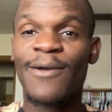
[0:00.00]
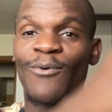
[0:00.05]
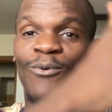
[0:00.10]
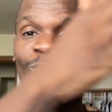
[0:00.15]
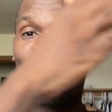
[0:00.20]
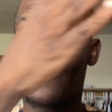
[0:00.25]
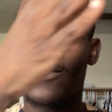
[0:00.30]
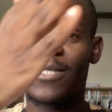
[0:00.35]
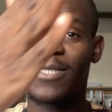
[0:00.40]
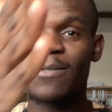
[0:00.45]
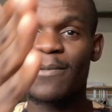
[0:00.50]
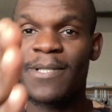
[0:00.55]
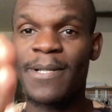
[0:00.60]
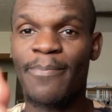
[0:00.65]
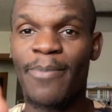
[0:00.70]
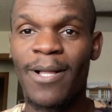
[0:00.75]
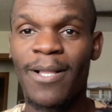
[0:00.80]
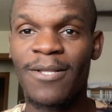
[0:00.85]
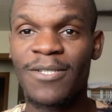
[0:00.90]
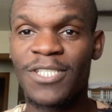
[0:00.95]
Will Smith
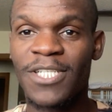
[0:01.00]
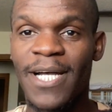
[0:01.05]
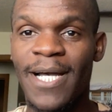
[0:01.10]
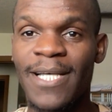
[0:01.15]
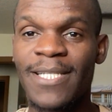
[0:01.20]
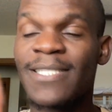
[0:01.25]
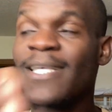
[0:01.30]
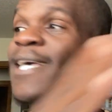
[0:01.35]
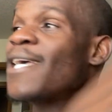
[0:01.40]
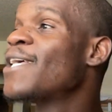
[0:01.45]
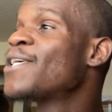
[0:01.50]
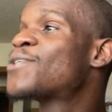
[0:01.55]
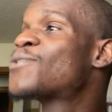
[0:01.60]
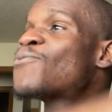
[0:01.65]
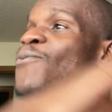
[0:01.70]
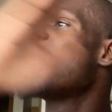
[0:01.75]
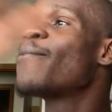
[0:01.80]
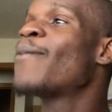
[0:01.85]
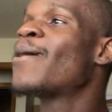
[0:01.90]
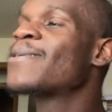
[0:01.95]
apologized. It's
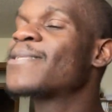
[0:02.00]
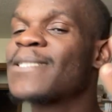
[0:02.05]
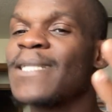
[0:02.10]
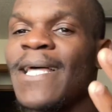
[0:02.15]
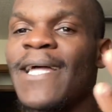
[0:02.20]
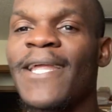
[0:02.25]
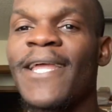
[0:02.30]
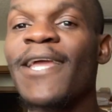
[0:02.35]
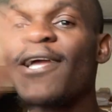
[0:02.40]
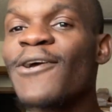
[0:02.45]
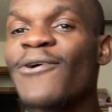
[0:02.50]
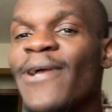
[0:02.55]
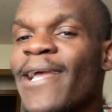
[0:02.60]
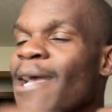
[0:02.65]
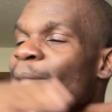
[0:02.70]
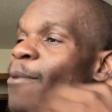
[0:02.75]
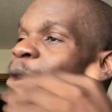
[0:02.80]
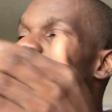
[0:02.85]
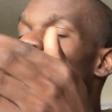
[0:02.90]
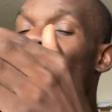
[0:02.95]
3 months later. He could have
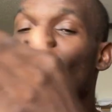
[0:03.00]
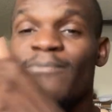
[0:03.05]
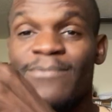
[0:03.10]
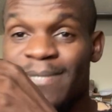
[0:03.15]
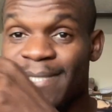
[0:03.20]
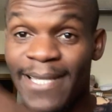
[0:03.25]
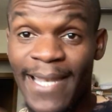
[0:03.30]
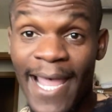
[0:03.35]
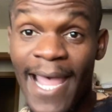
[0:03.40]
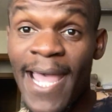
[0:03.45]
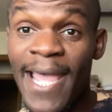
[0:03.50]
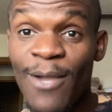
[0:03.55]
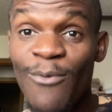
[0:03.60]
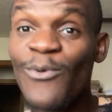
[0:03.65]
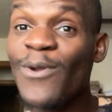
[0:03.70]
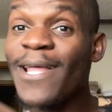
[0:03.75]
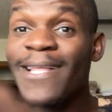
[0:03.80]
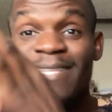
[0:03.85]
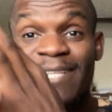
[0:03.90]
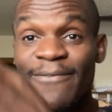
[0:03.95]
came out today
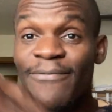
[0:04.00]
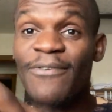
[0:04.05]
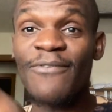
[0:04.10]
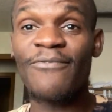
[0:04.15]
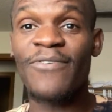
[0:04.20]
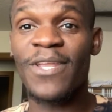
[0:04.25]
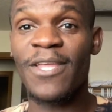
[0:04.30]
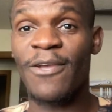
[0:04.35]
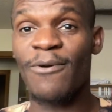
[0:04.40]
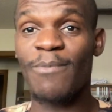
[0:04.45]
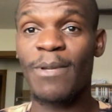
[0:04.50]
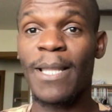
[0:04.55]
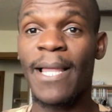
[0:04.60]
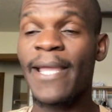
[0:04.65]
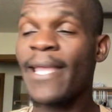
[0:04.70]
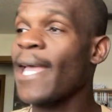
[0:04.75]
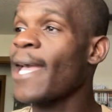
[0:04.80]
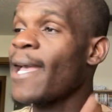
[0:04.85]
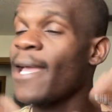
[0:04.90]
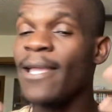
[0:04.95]
with a different video. Be
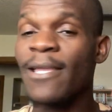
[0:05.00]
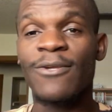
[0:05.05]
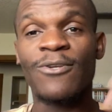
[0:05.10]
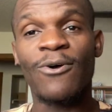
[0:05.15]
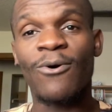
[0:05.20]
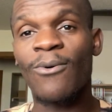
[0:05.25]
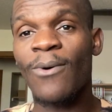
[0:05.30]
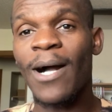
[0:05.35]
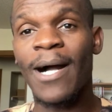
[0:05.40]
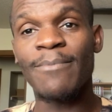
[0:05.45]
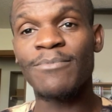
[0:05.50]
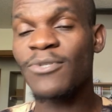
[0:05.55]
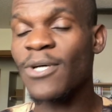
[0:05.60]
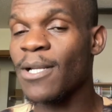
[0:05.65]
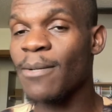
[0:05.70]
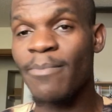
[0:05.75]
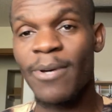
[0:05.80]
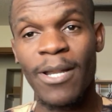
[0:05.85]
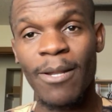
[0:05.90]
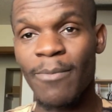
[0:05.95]
like, hey, I'm trying
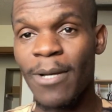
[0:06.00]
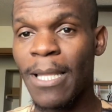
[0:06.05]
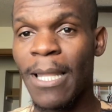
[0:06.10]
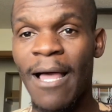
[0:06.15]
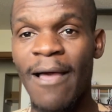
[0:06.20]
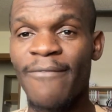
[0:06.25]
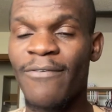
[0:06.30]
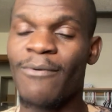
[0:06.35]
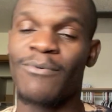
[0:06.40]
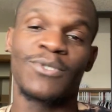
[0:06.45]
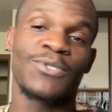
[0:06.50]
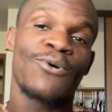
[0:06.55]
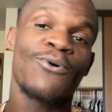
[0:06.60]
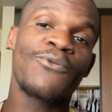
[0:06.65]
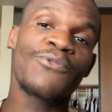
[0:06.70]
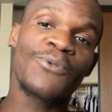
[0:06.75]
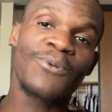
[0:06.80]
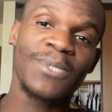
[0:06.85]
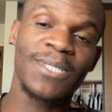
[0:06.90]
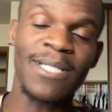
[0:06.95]
to better my life. I was
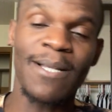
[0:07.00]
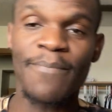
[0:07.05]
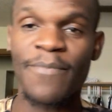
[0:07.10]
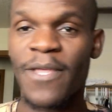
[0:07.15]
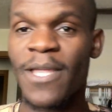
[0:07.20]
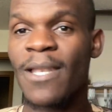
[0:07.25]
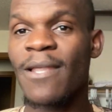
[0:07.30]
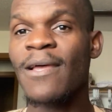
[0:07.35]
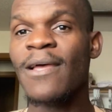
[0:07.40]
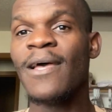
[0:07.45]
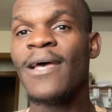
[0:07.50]
going through something.